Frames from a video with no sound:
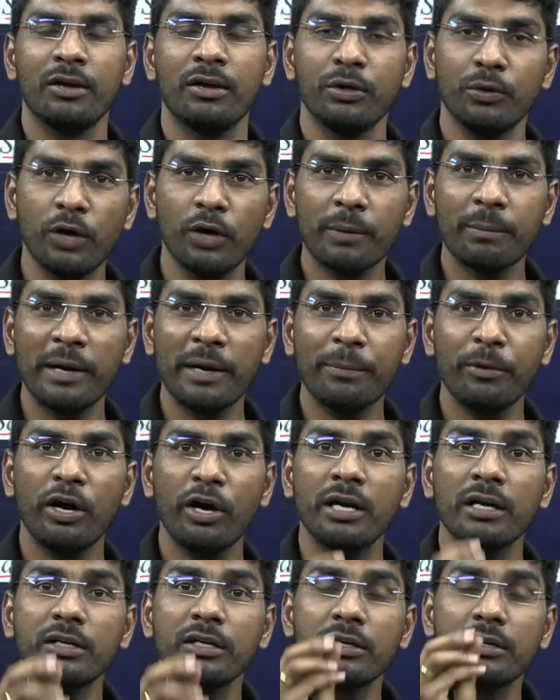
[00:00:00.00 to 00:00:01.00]
You got my
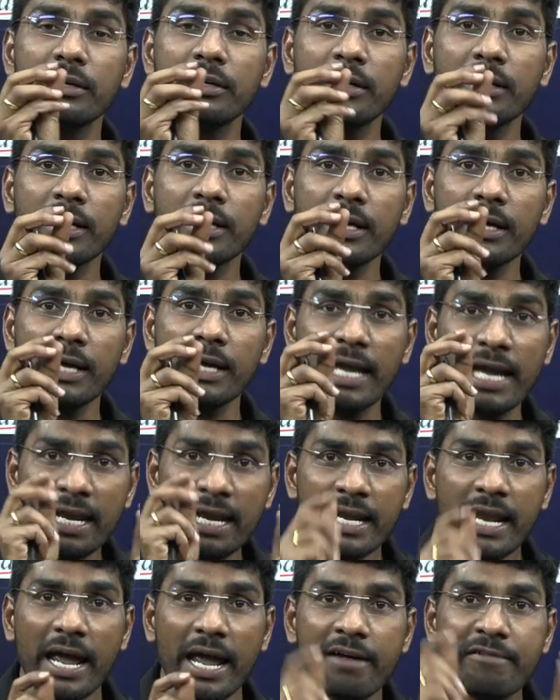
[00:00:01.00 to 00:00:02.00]
point?
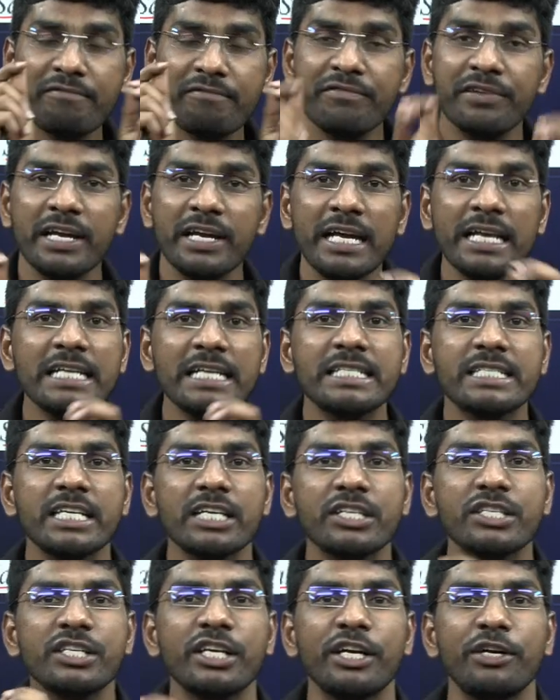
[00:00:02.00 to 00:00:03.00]
In every
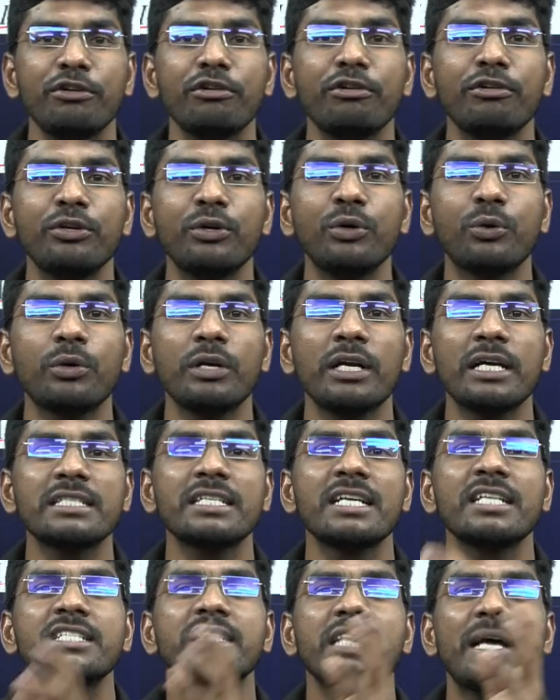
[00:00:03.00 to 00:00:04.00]
restriction
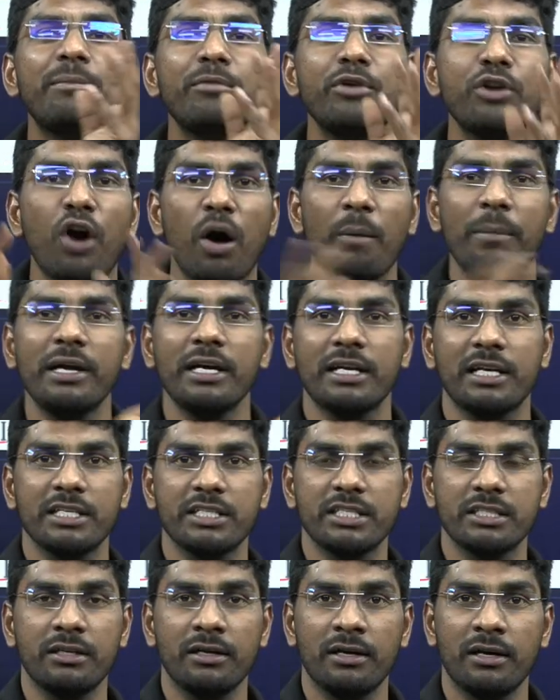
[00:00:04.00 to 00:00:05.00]
endonuclease enzyme
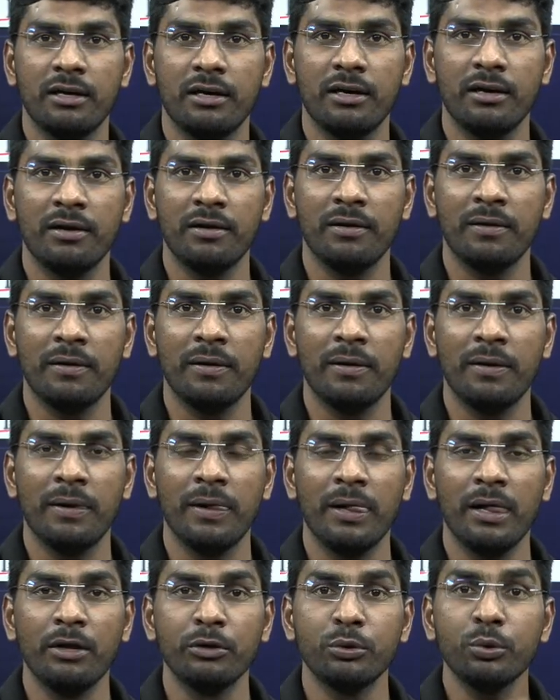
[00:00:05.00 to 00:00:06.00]
nomenclature,
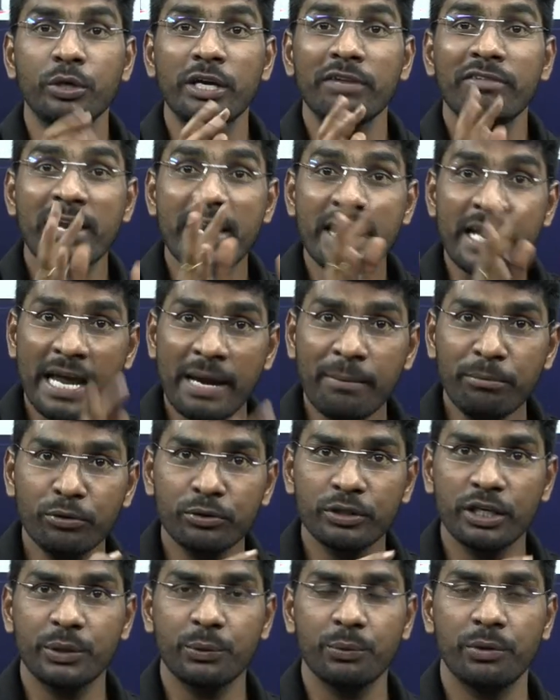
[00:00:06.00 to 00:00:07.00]
to give a name
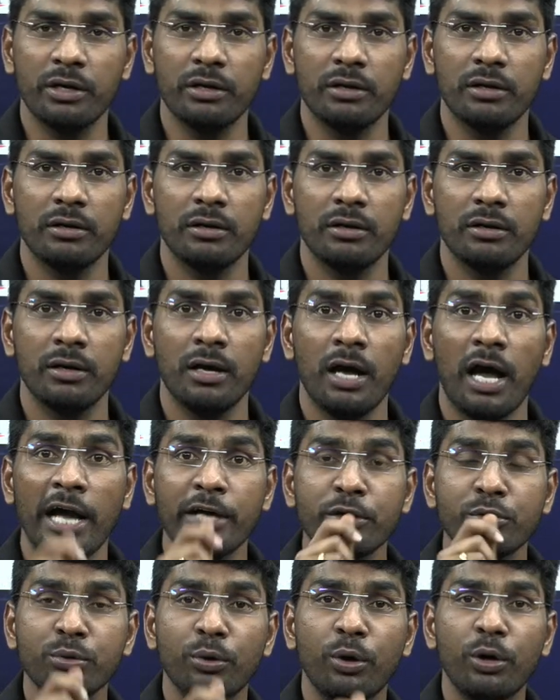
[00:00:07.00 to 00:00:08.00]
to that one,
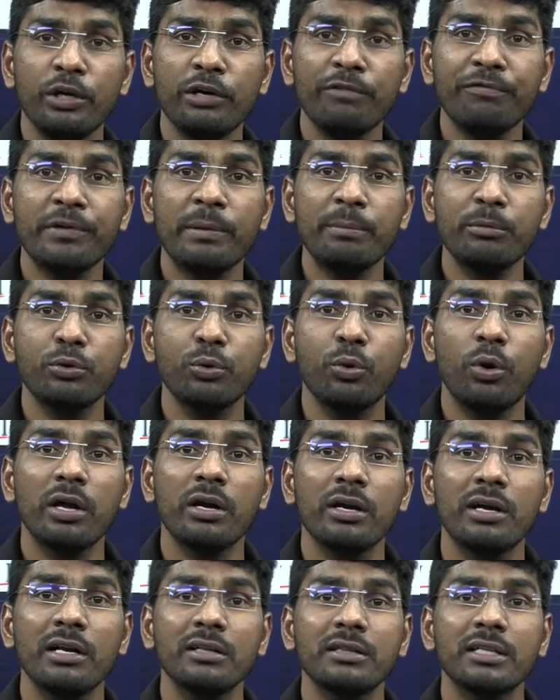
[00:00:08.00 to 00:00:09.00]
I told you from
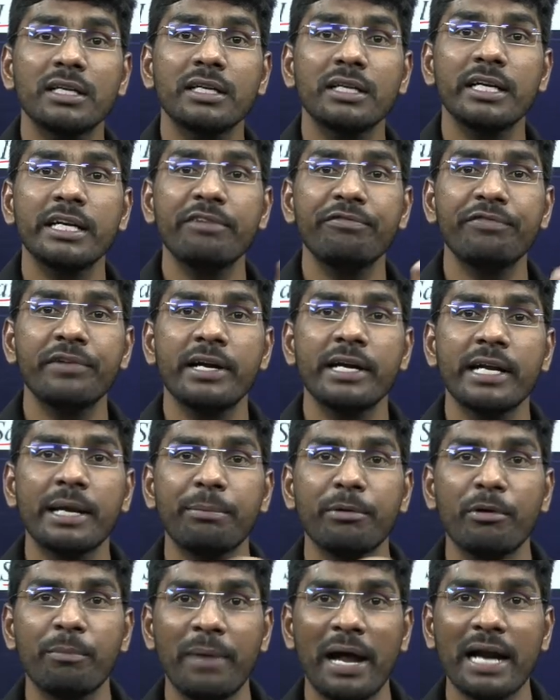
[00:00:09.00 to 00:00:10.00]
230 different
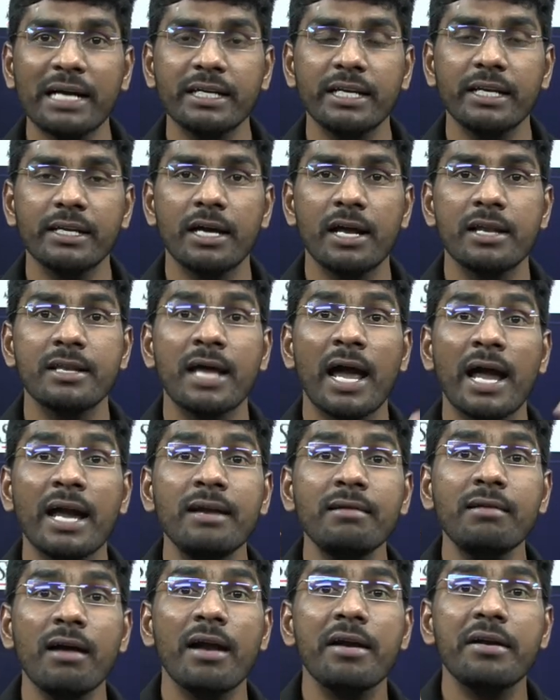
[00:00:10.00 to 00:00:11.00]
type of bacteria,
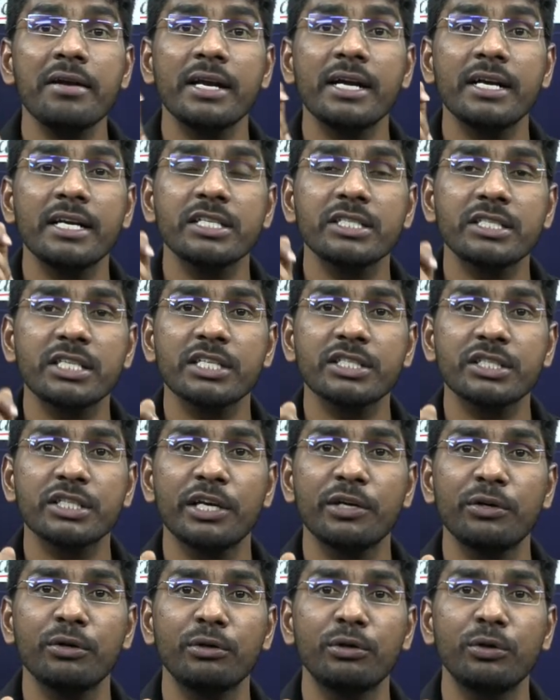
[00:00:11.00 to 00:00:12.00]
900
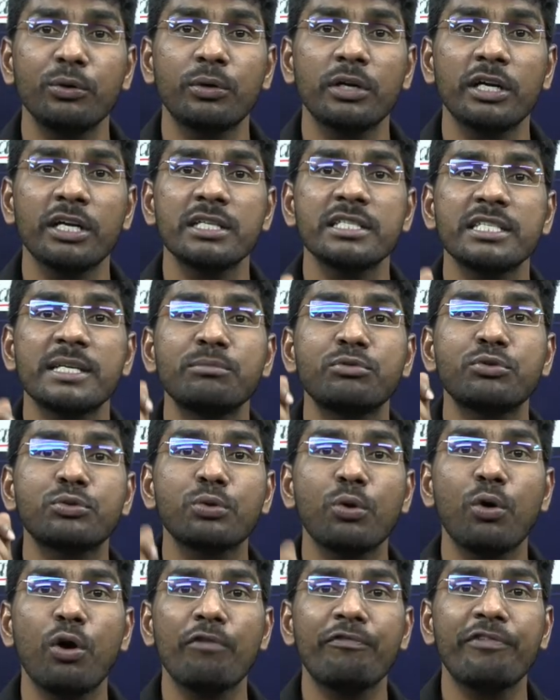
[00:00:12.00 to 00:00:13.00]
restriction endonuclease enzymes
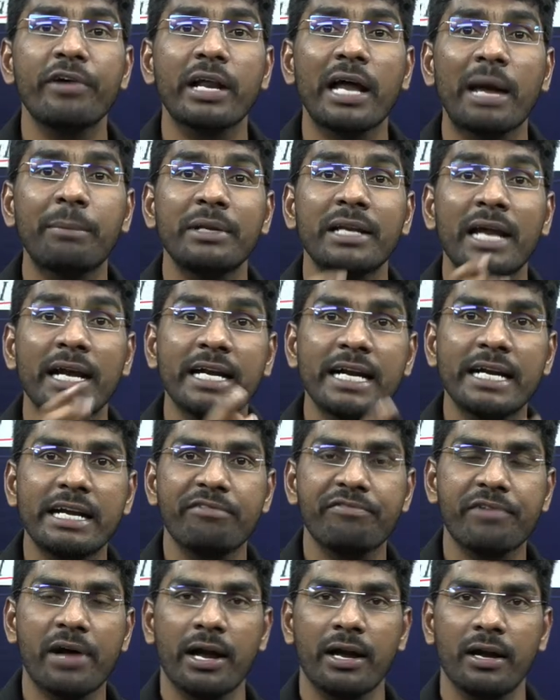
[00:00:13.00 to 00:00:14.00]
so far have been
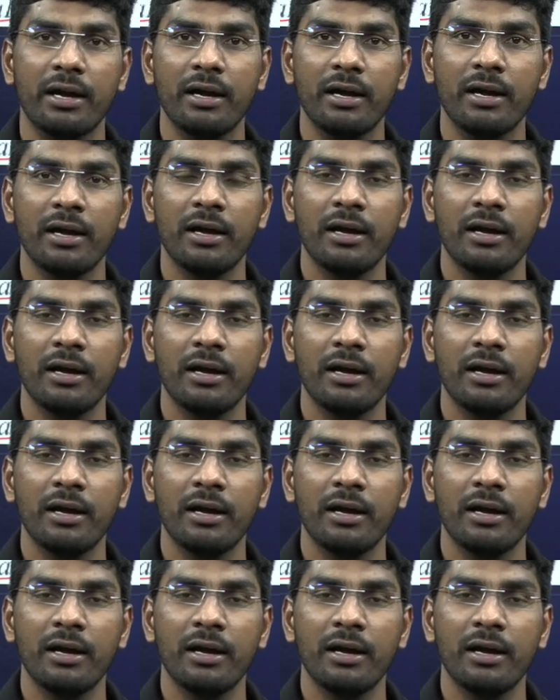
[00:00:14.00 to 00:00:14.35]
identified.